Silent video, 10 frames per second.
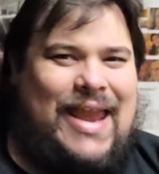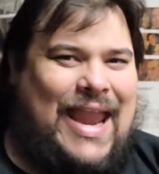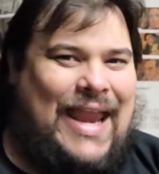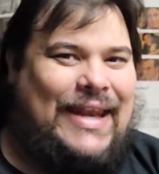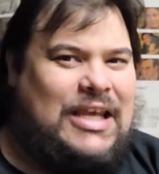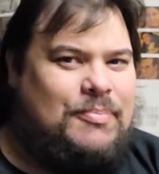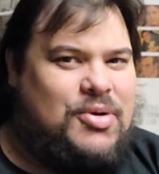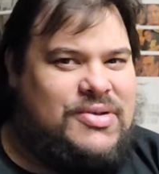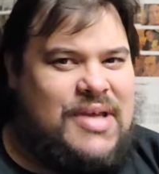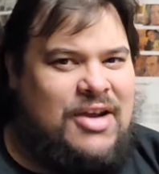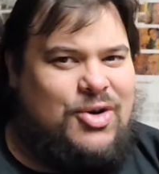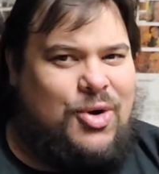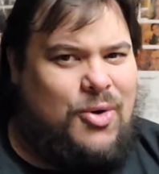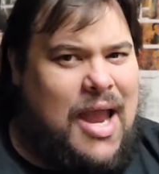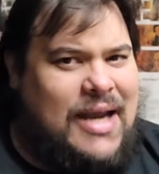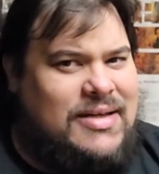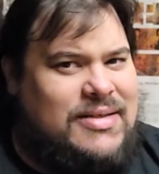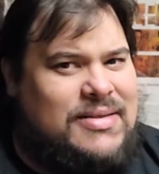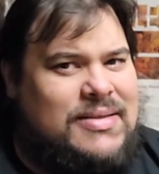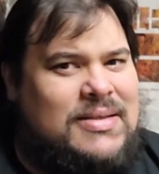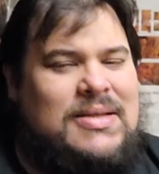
eighty percent correct.